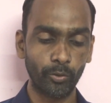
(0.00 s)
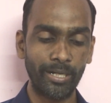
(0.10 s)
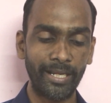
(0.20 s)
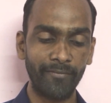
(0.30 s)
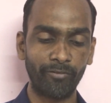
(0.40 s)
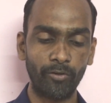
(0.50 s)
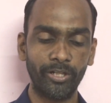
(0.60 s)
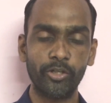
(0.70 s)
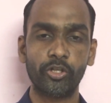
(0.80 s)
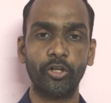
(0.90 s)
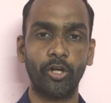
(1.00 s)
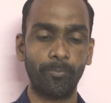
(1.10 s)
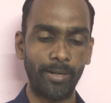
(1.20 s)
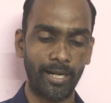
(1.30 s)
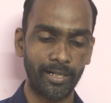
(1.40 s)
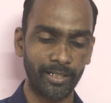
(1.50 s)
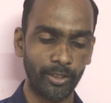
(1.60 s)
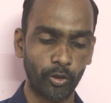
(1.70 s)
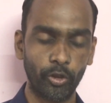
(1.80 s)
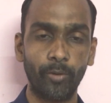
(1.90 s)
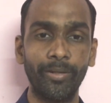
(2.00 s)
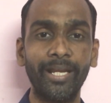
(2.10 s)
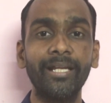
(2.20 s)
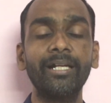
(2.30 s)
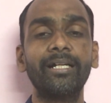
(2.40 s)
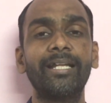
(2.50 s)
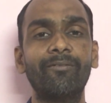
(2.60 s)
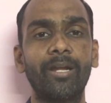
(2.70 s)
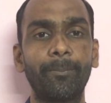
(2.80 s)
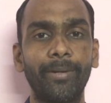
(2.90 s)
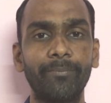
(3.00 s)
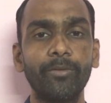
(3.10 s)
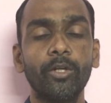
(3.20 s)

to lay foundation of planned economic development.